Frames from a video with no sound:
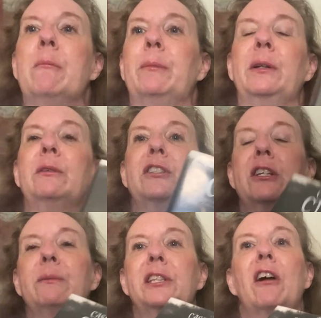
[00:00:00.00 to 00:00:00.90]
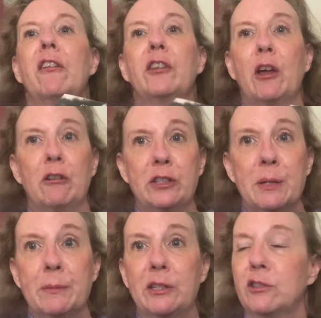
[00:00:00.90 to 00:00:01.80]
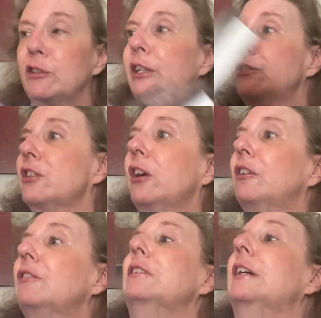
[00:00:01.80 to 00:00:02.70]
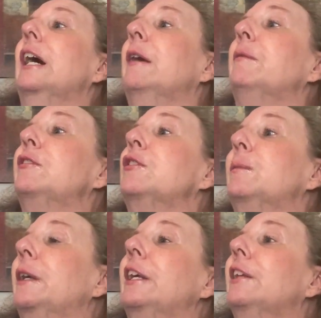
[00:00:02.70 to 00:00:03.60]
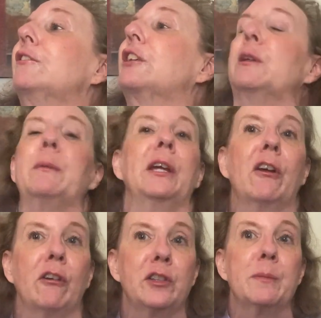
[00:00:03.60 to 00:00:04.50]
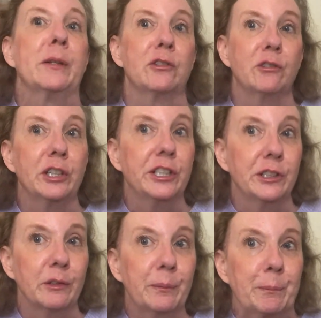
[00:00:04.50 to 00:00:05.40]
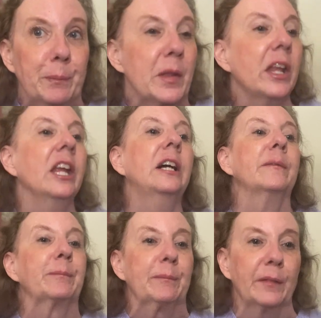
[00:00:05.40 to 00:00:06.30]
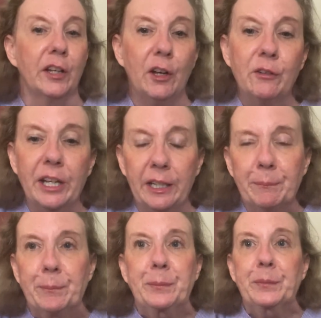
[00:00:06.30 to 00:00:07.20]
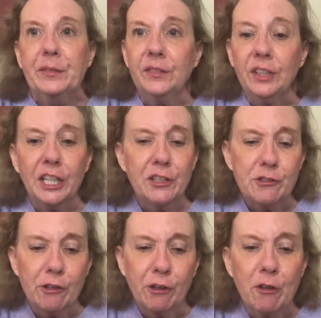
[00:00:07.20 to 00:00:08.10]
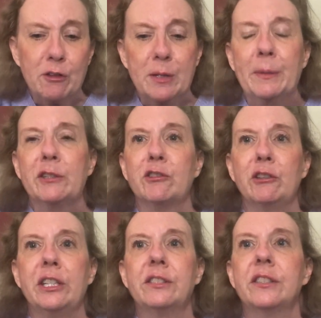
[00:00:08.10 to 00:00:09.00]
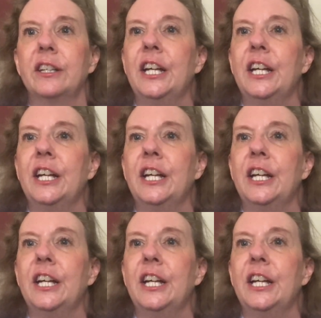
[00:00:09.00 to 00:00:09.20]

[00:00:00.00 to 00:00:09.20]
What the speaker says: but it was in with all the cozy mysteries. So I'm assuming it's going to be a cozy mystery too. Okay. So cozy mysteries.